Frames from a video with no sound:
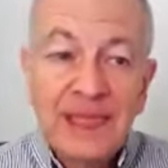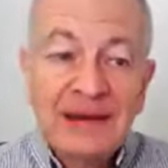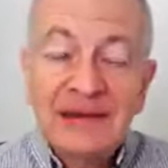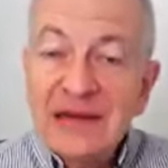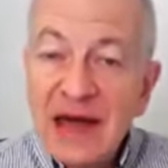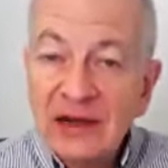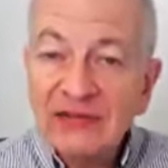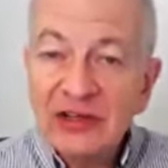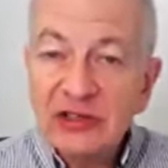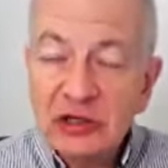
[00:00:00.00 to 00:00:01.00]
None
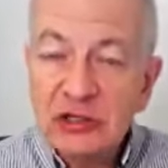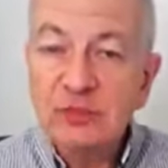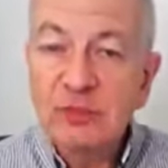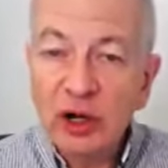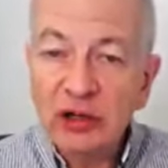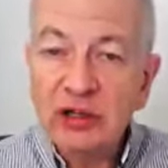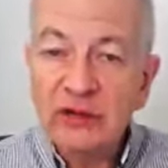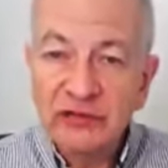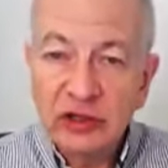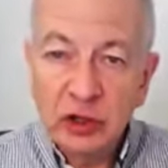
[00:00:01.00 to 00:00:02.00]
of us are smart
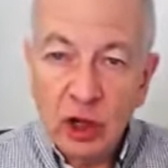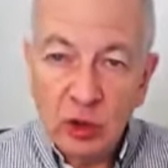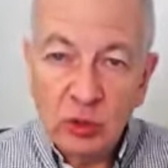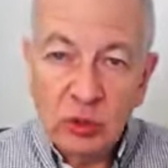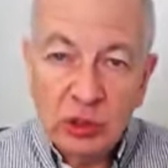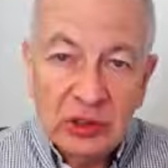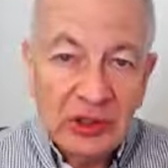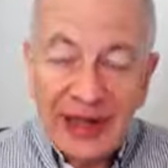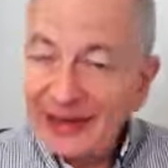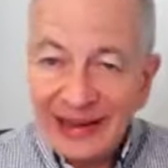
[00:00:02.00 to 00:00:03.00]
enough to know
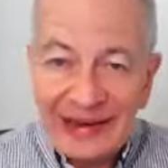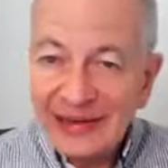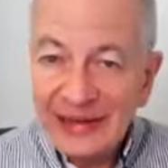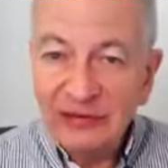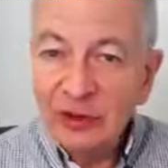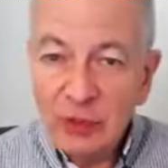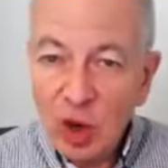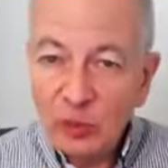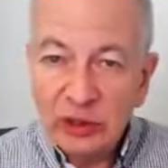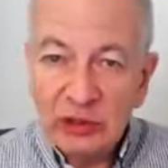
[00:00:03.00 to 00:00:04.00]
at any given
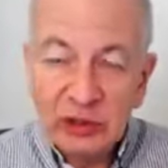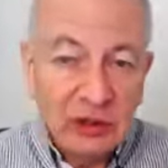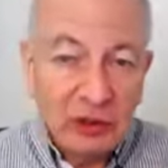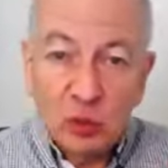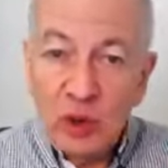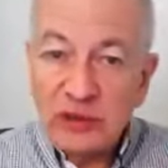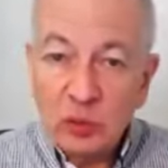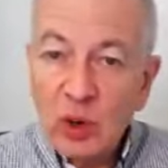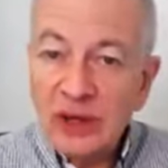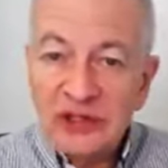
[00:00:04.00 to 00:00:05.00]
moment whether
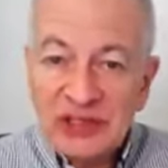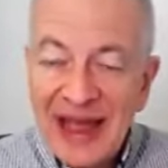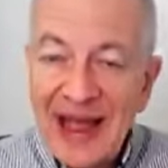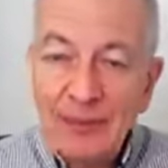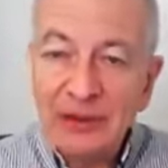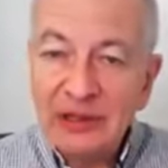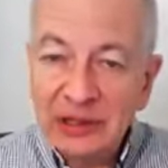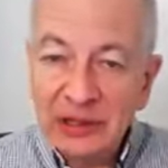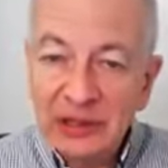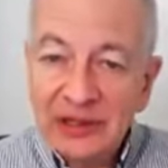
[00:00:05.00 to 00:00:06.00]
what is
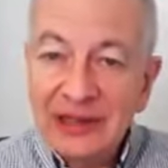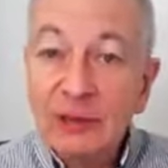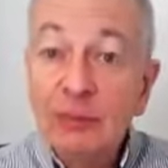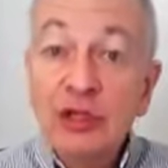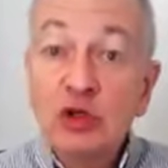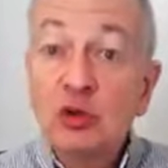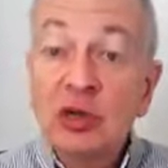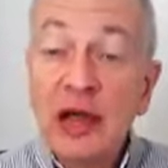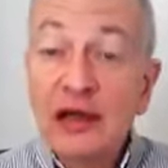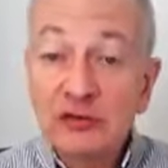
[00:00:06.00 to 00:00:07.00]
happening can be
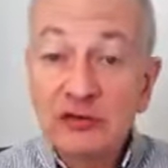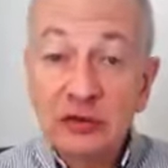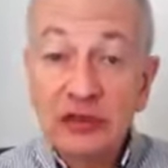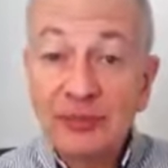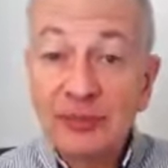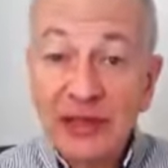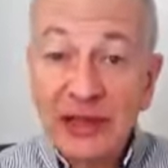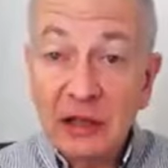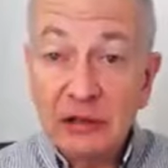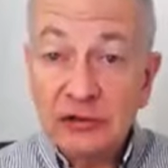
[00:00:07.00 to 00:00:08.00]
utilized for something
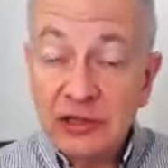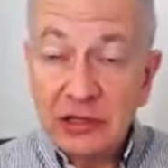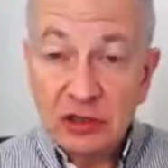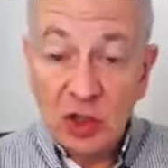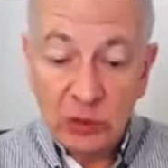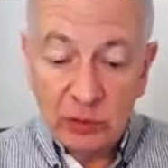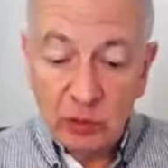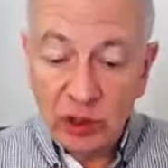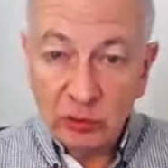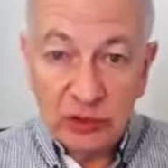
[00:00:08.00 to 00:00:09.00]
else. And so we
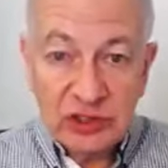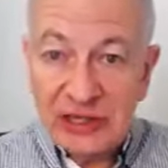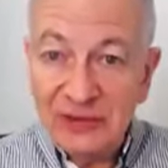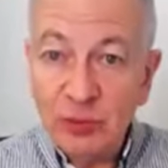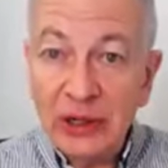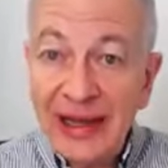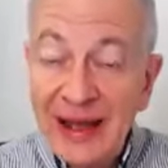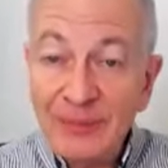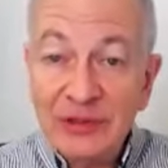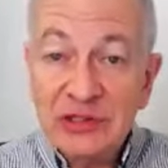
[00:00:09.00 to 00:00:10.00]
want to receive what
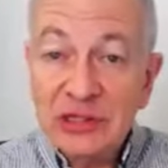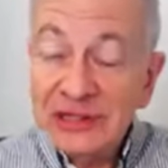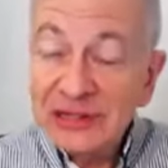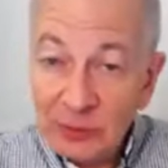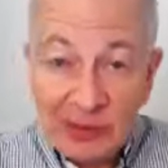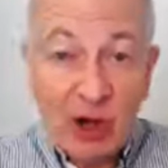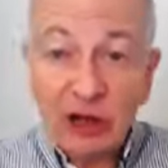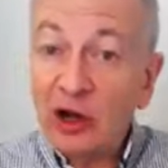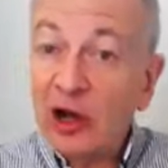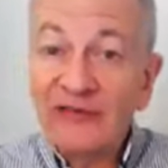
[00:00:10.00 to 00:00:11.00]
happens, We want
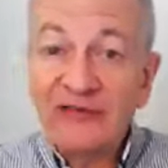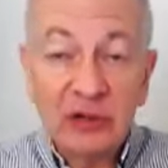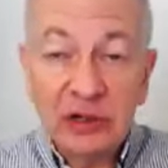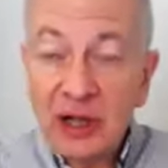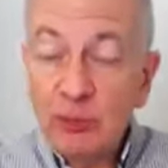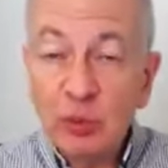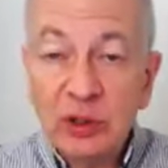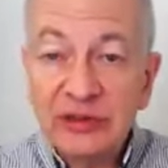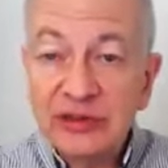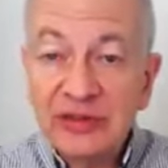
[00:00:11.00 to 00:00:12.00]
to offer it up
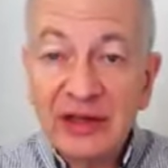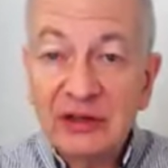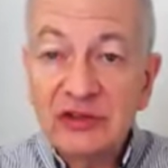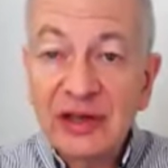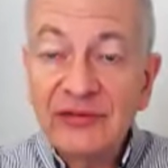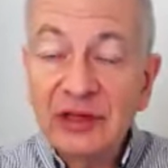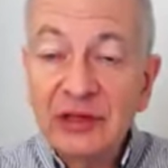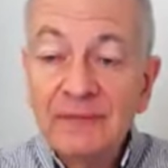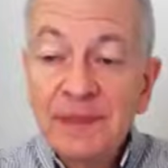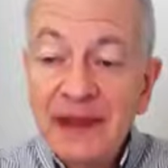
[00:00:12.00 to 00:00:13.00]
with thanksgiving
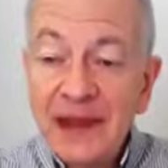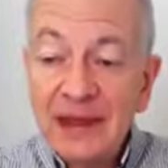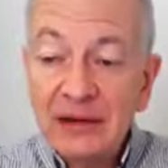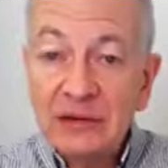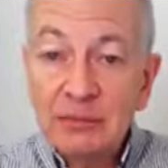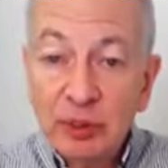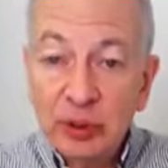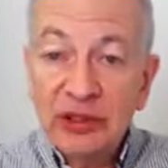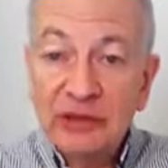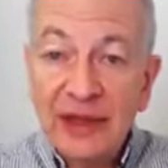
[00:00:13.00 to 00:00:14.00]
and put
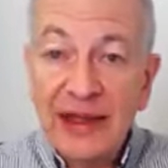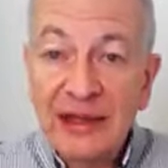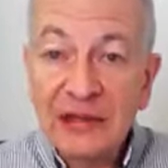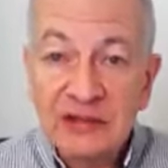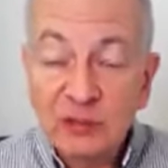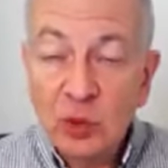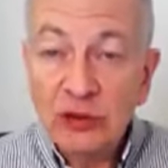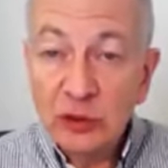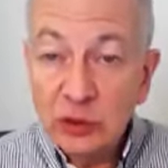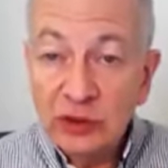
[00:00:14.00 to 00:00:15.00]
it in the hands of
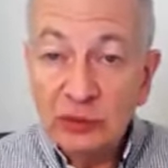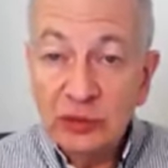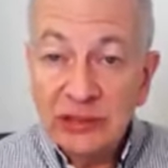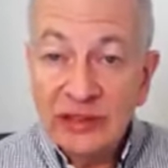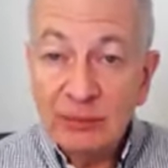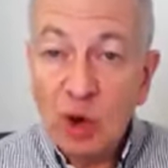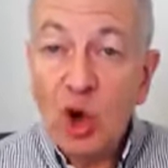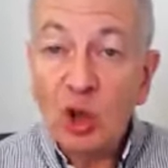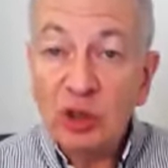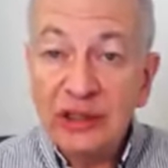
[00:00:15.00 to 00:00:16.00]
one who can redeem
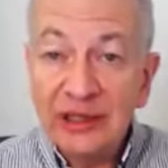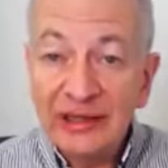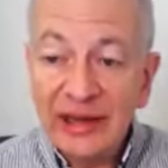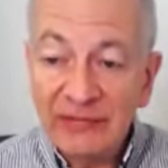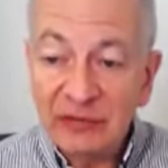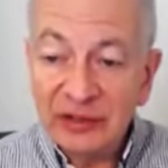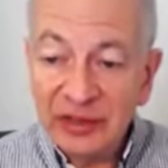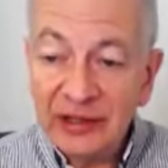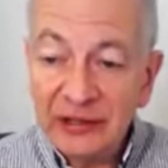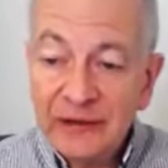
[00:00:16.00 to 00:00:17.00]
all and everything.